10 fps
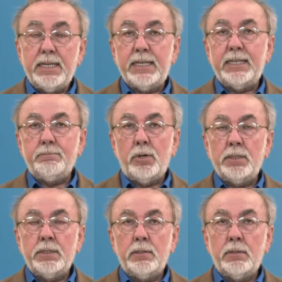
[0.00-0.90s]
and a
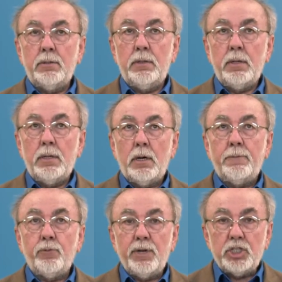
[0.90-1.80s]
model
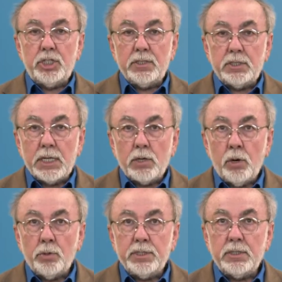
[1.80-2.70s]
of which the
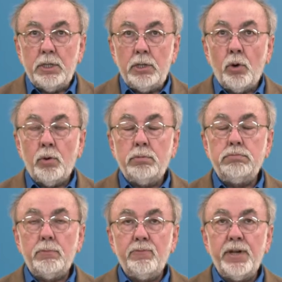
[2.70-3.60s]
stakeholders
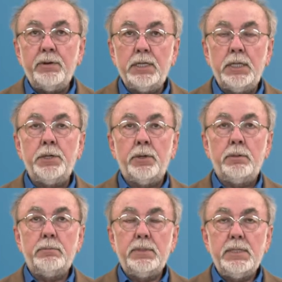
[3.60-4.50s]
know very
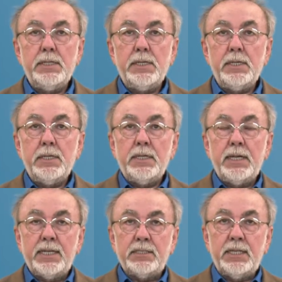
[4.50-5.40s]
little.
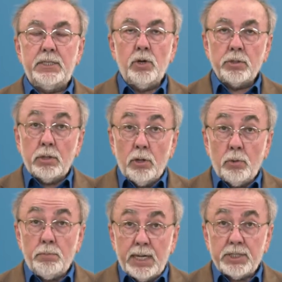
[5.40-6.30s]
As they don't
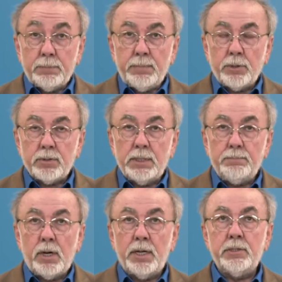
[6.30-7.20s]
know much about the
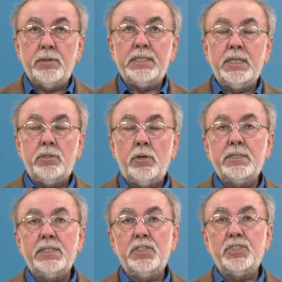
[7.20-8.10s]
model and they
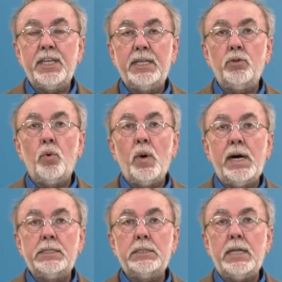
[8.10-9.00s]
don't understand
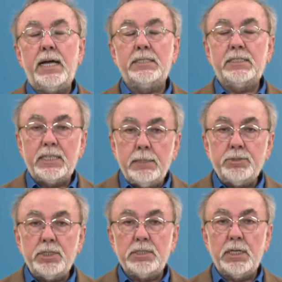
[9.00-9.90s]
what
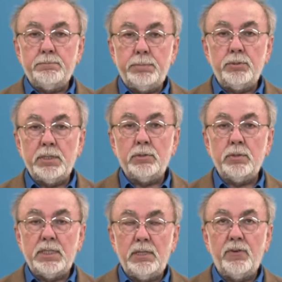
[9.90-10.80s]
assumptions are built
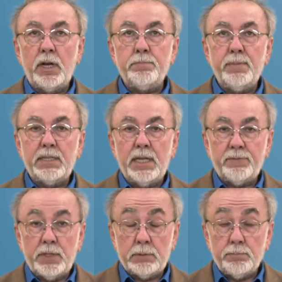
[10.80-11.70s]
into the development
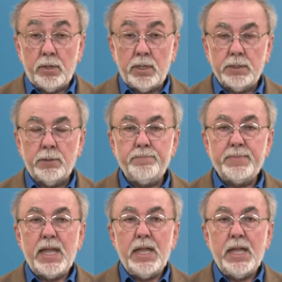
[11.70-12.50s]
of that model,